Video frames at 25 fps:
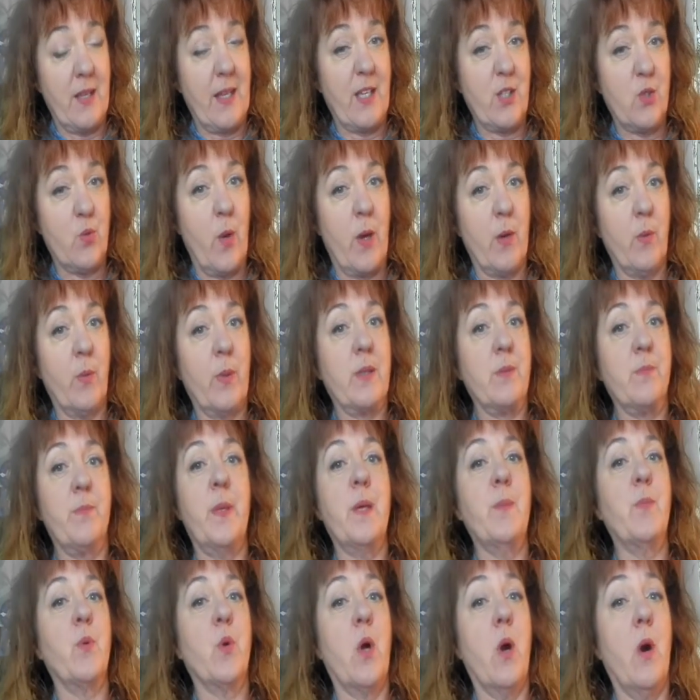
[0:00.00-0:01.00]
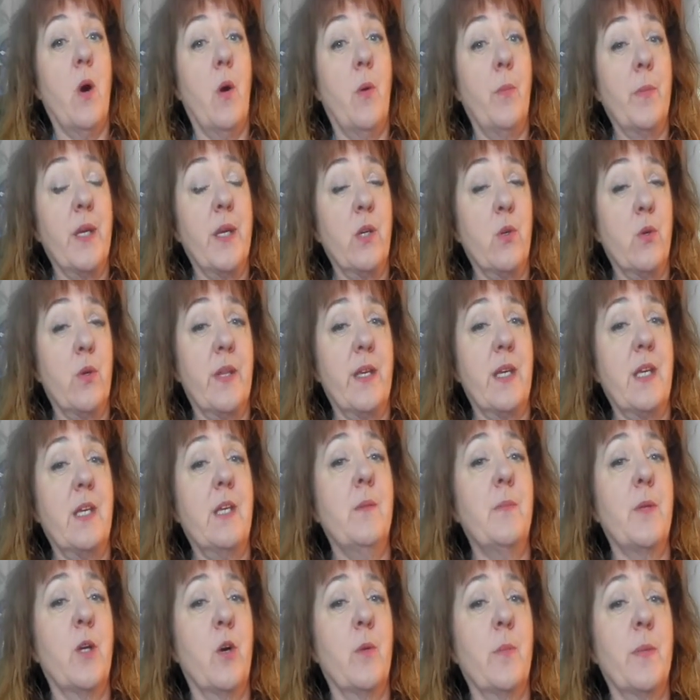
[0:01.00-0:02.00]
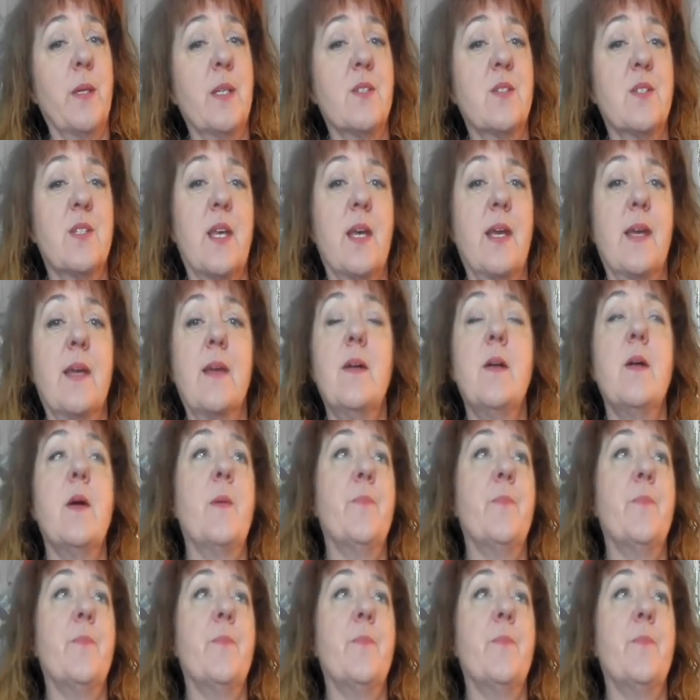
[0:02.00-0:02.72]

that's why when people call me or they email me and say,